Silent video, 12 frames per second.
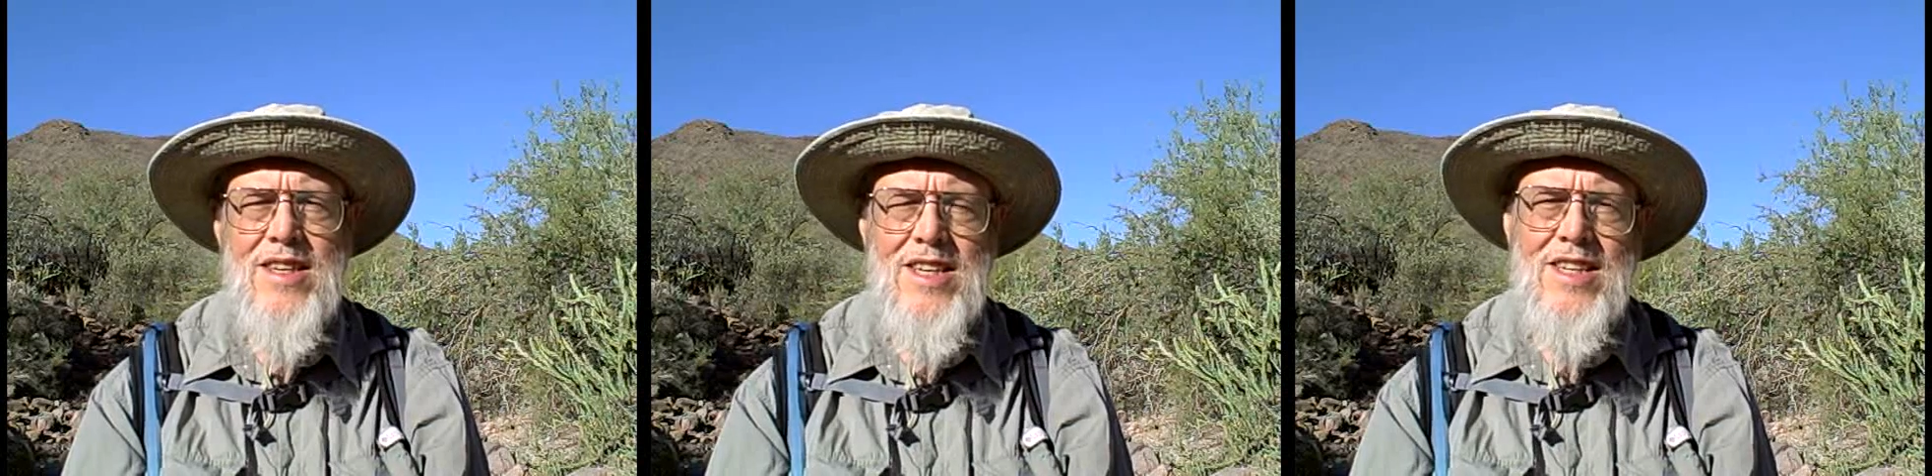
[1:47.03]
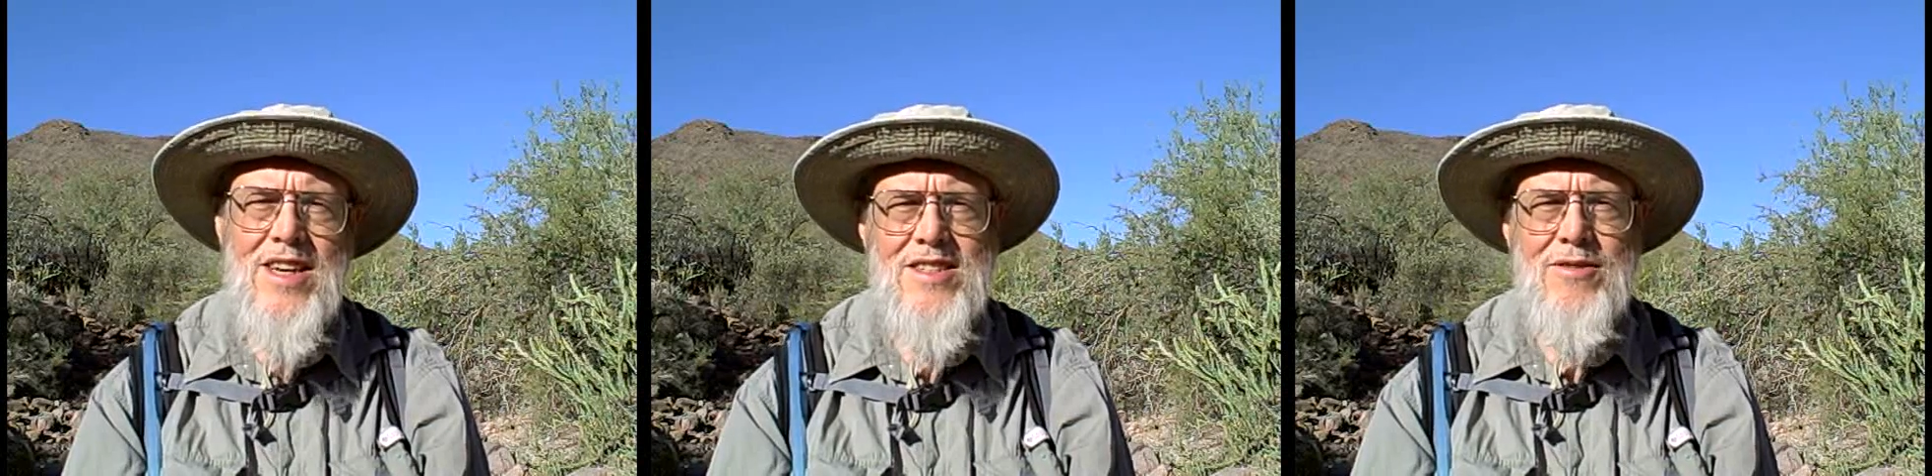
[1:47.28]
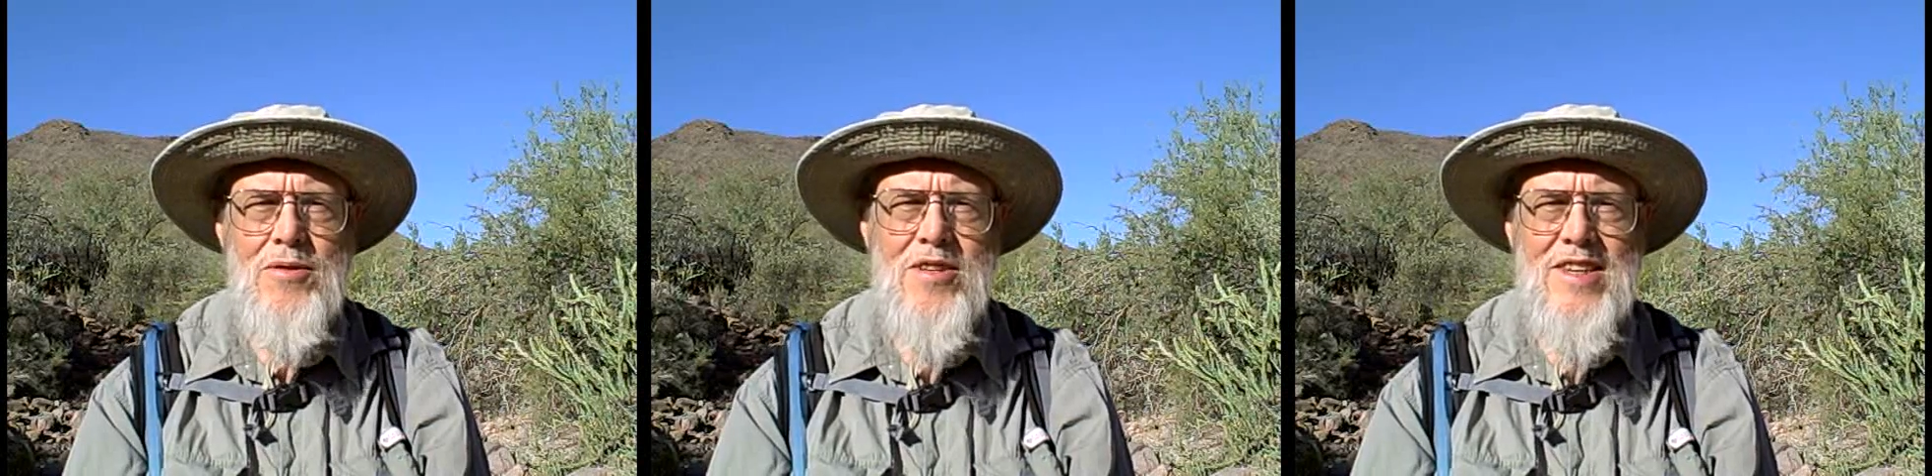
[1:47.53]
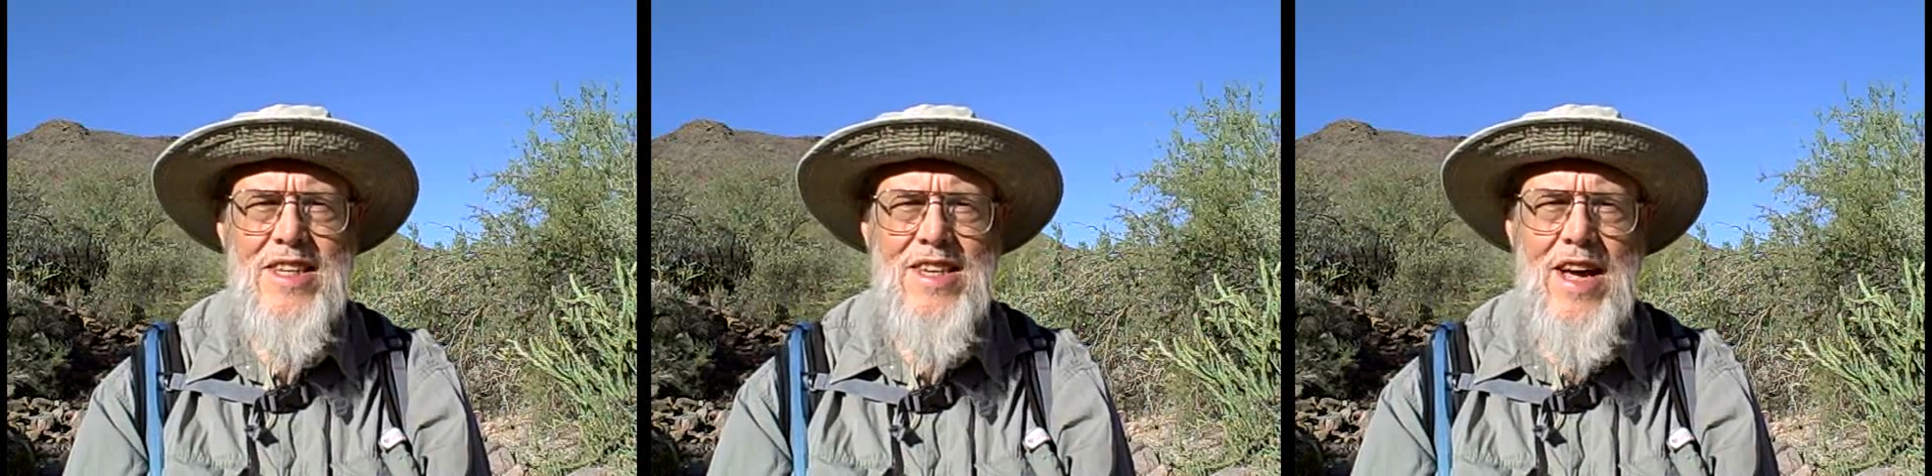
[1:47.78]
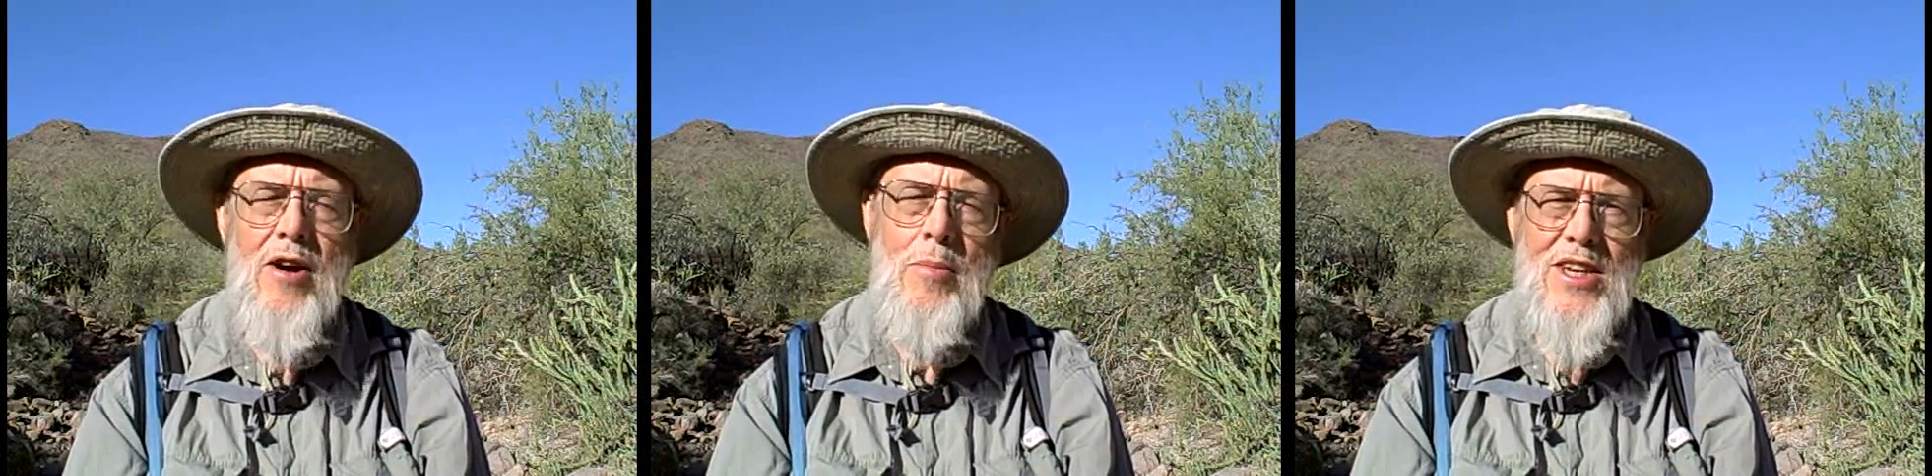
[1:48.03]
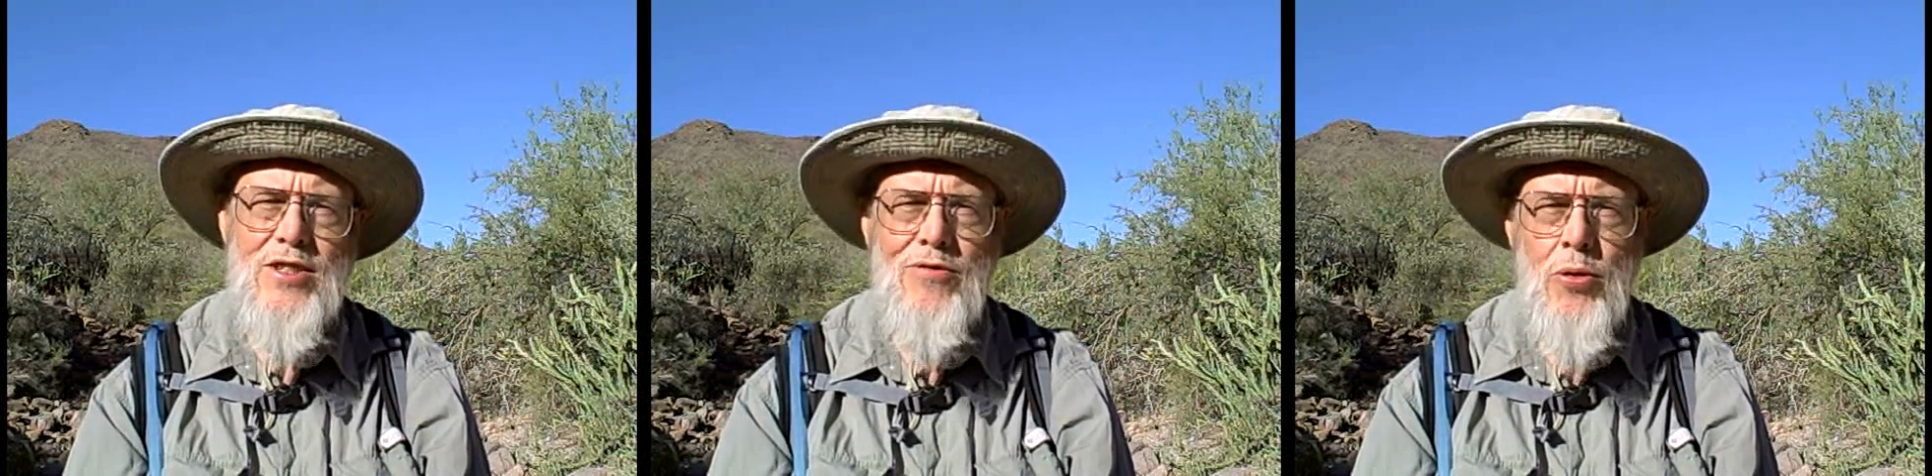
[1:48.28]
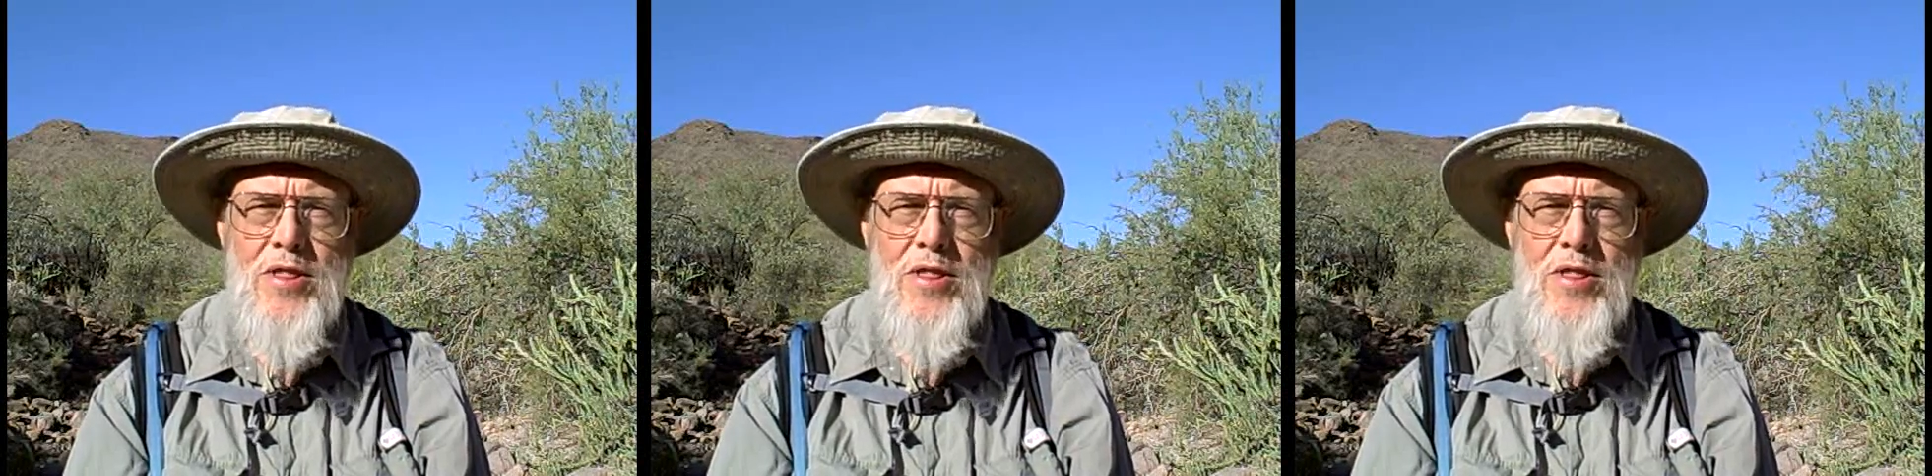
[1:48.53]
he doesn't really care much for